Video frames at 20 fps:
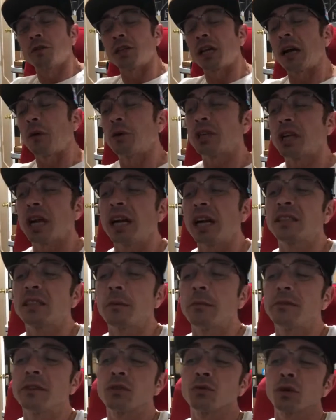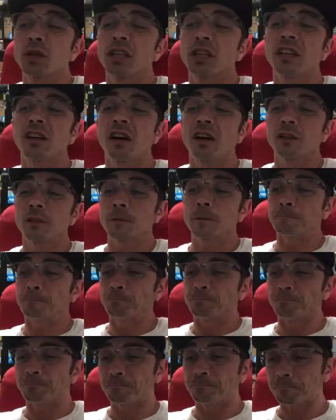I wish I had some of his rookie cards.
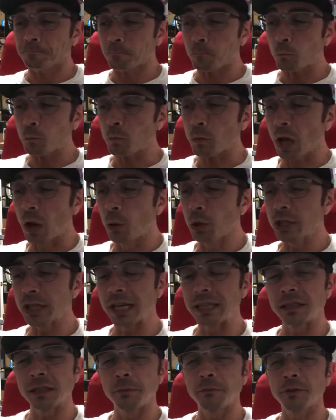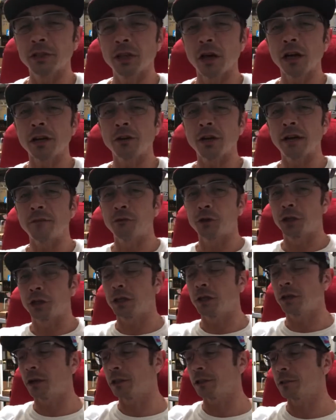I wish I had some of his autographed rookie
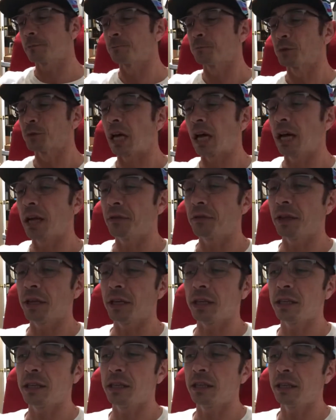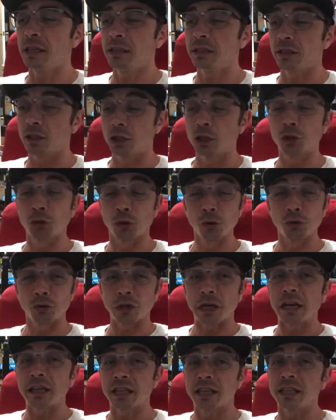cards. I think he is the truth.
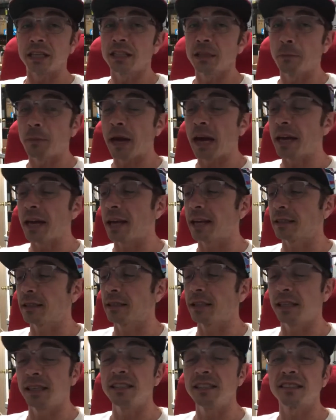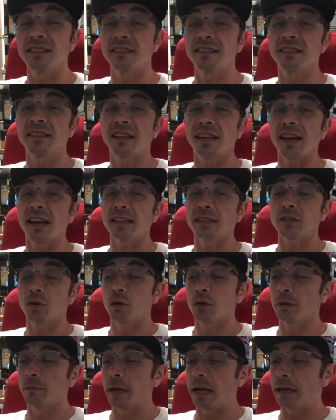I think he's a badass. I think he's a sick-ass
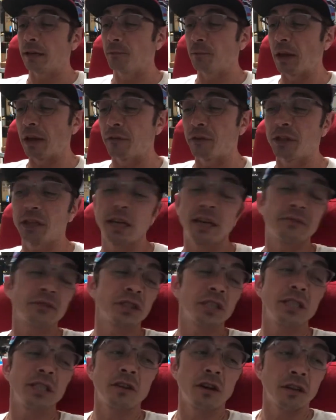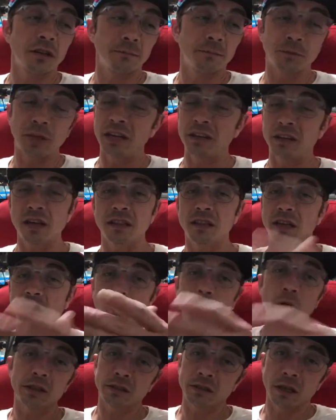quarterback. Everything I've seen on him. Not that I
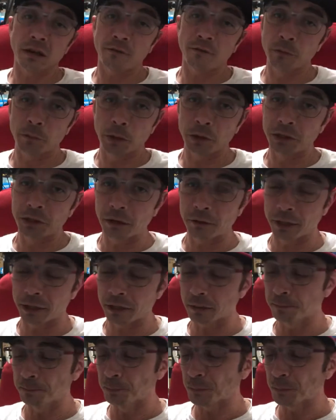watch a lot of football nowadays.